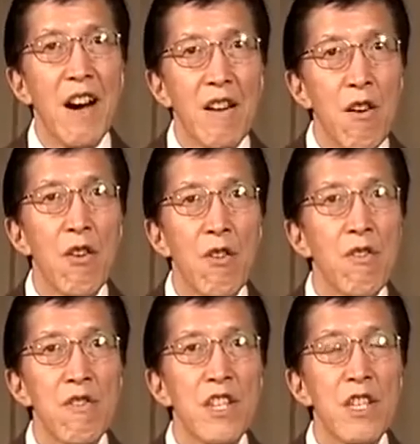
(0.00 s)

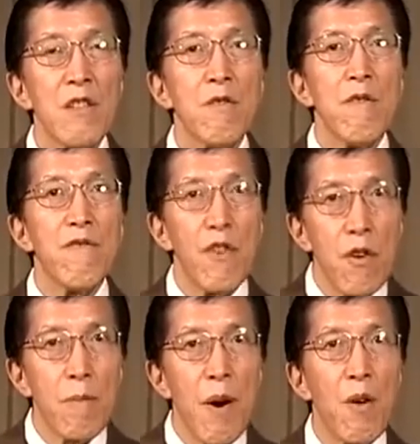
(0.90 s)
occurs through
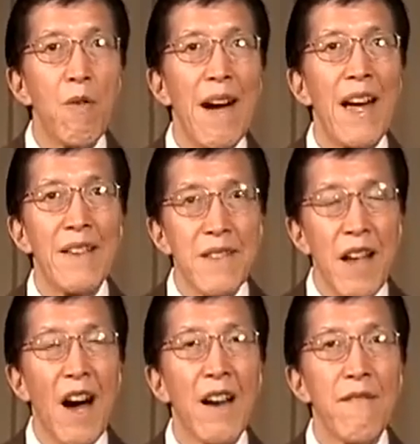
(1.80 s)
verbal and
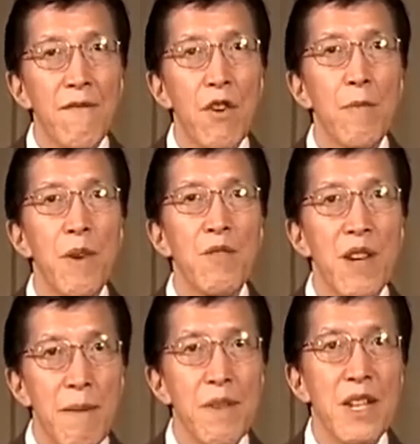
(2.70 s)
nonverbal
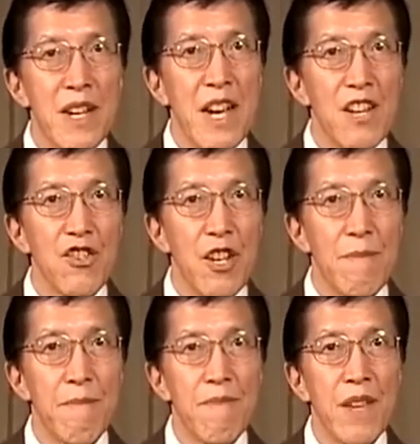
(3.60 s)
communication.